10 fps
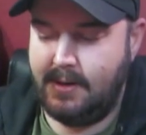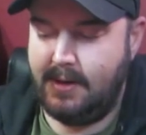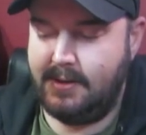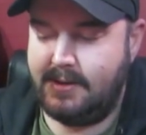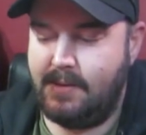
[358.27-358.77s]

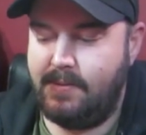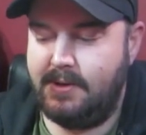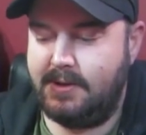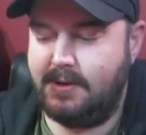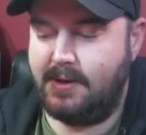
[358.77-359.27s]
is someone
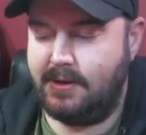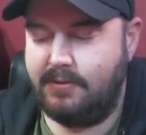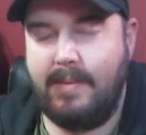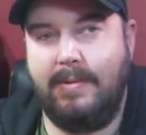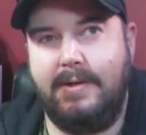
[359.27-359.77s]
that's took a
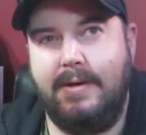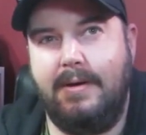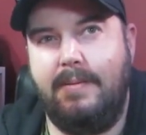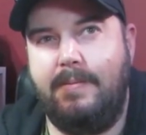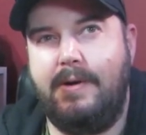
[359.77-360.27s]
Dremel to
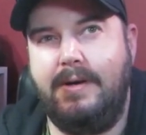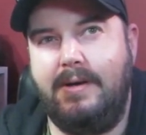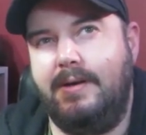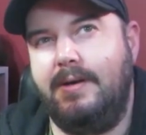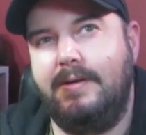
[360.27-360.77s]
it and
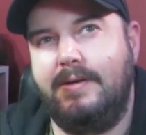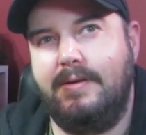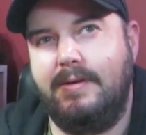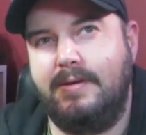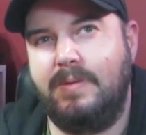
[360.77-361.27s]
widened it to
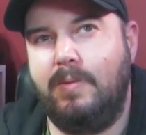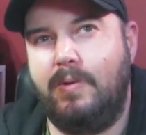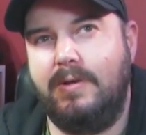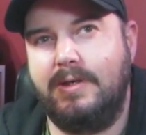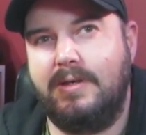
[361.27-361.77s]
the
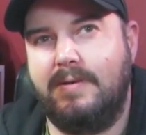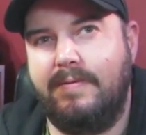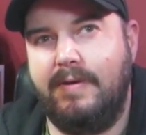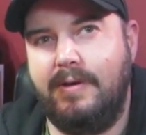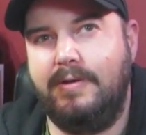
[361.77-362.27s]
smallest
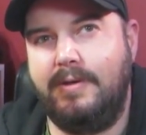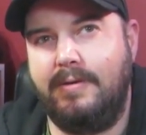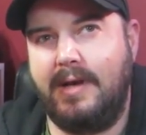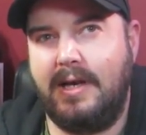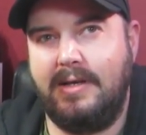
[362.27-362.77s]
fuse you
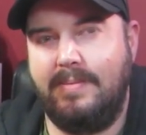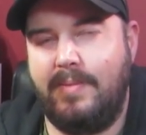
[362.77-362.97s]
can actually